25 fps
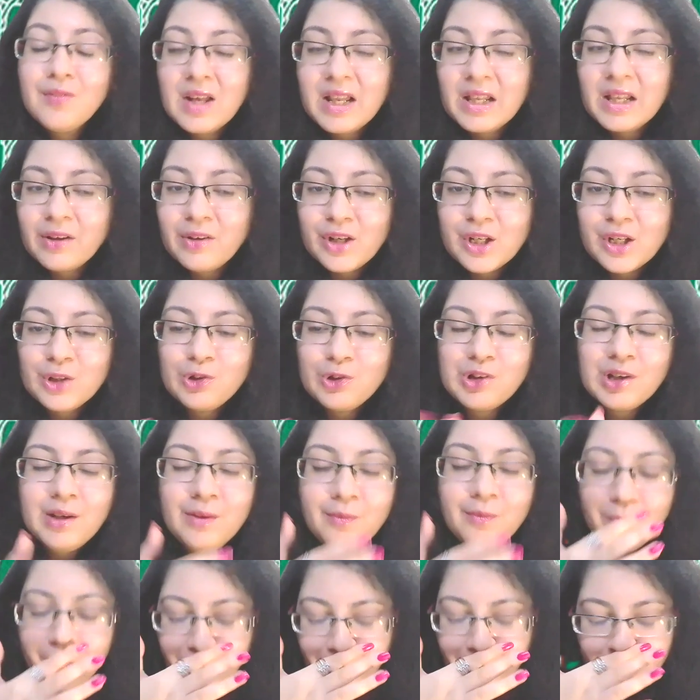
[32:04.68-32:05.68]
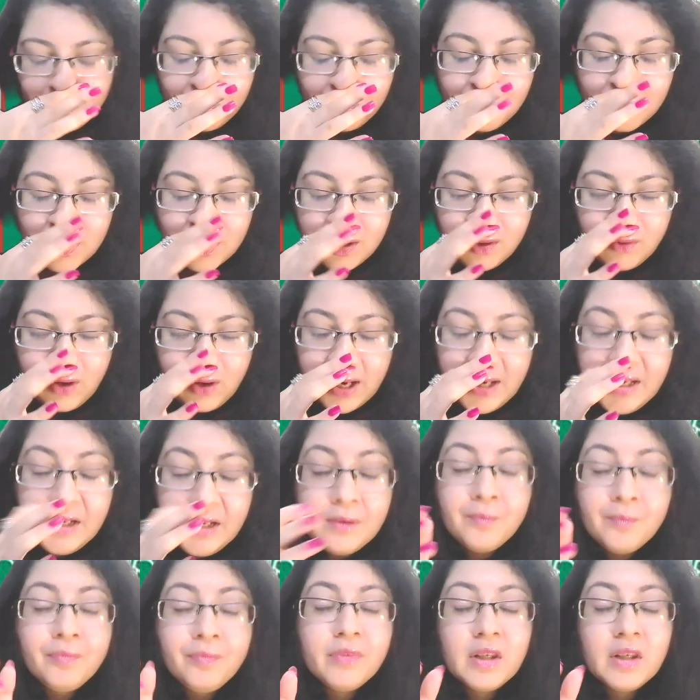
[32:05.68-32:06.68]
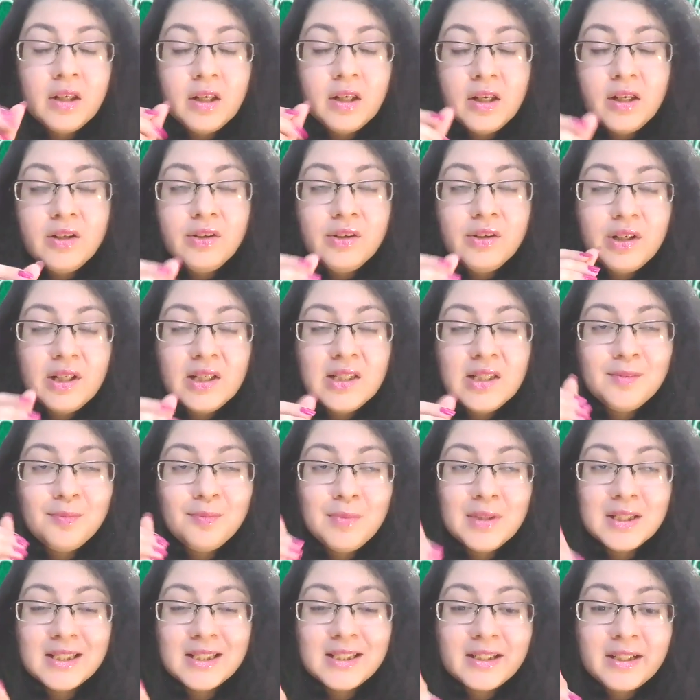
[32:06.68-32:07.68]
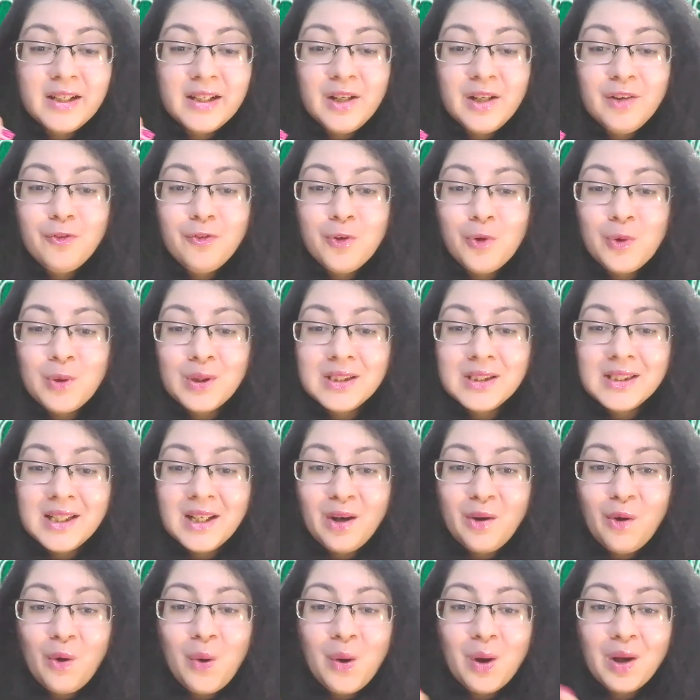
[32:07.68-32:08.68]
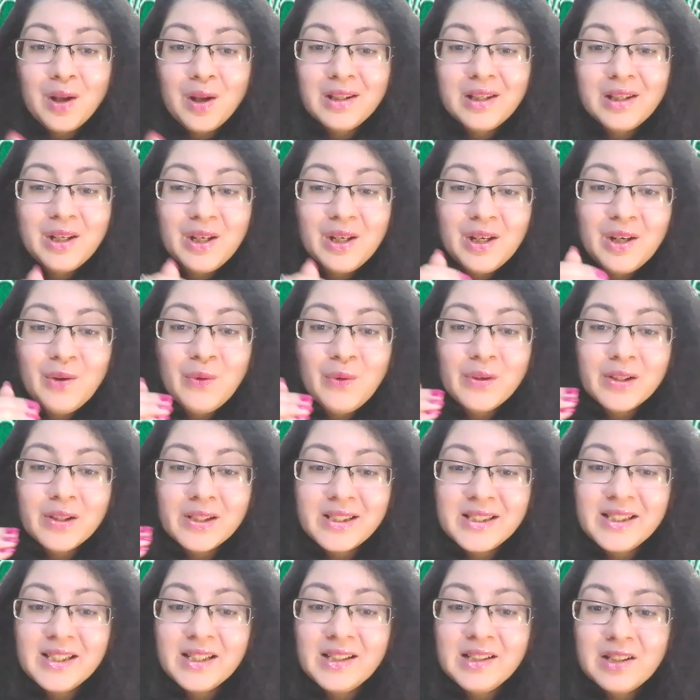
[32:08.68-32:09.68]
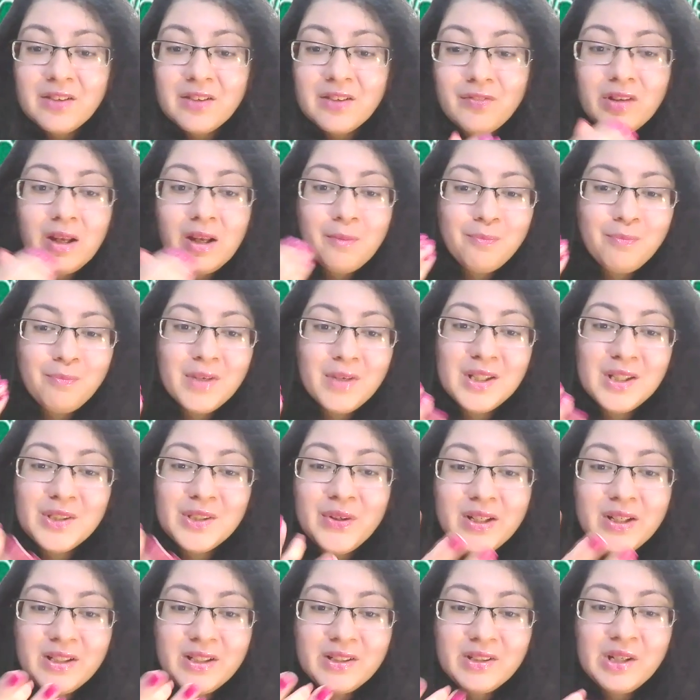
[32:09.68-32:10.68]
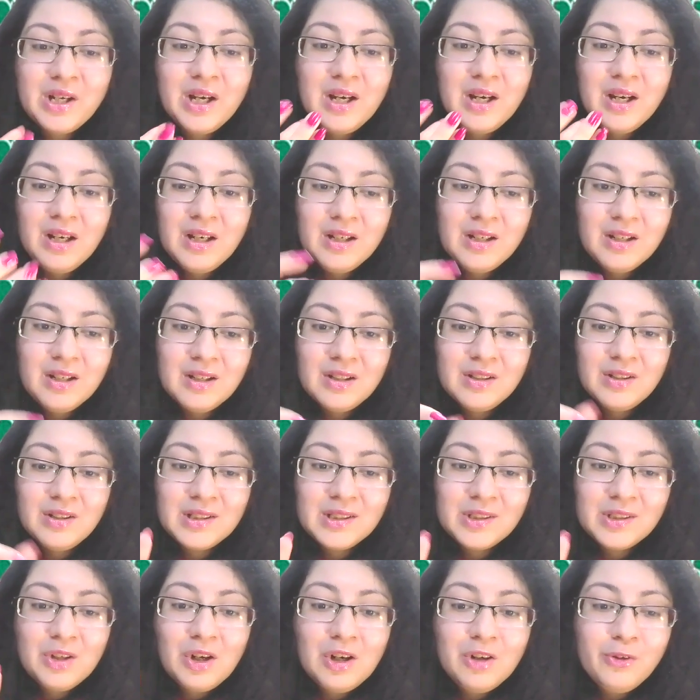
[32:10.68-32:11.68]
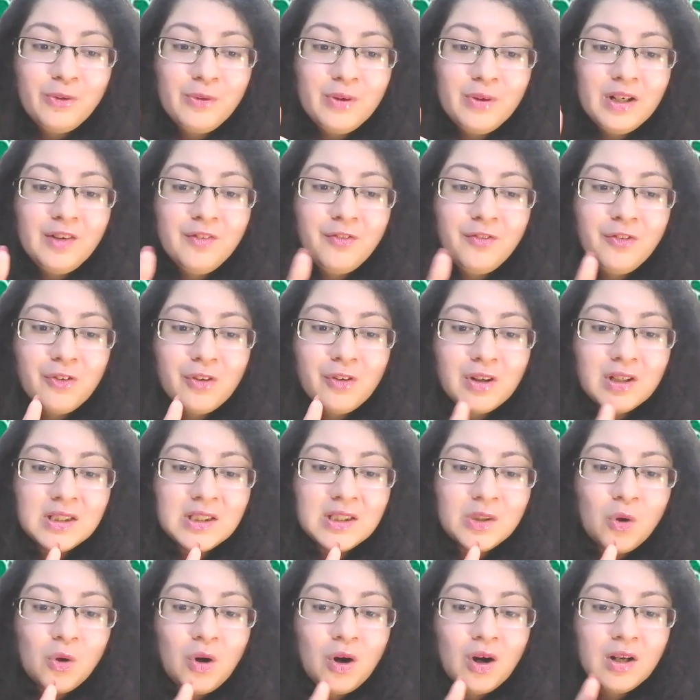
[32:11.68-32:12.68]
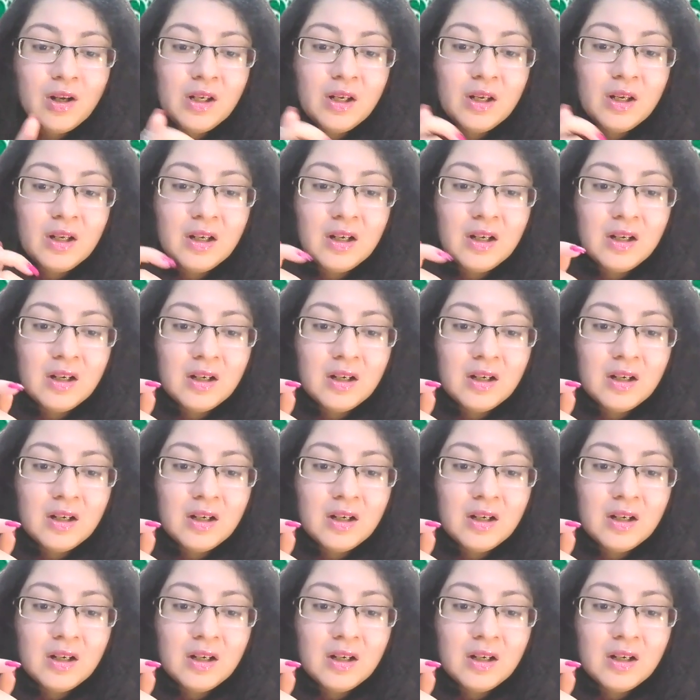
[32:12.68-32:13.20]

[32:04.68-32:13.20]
evaluation, right? It is basically focusing on the holistic development. So it does not only focus on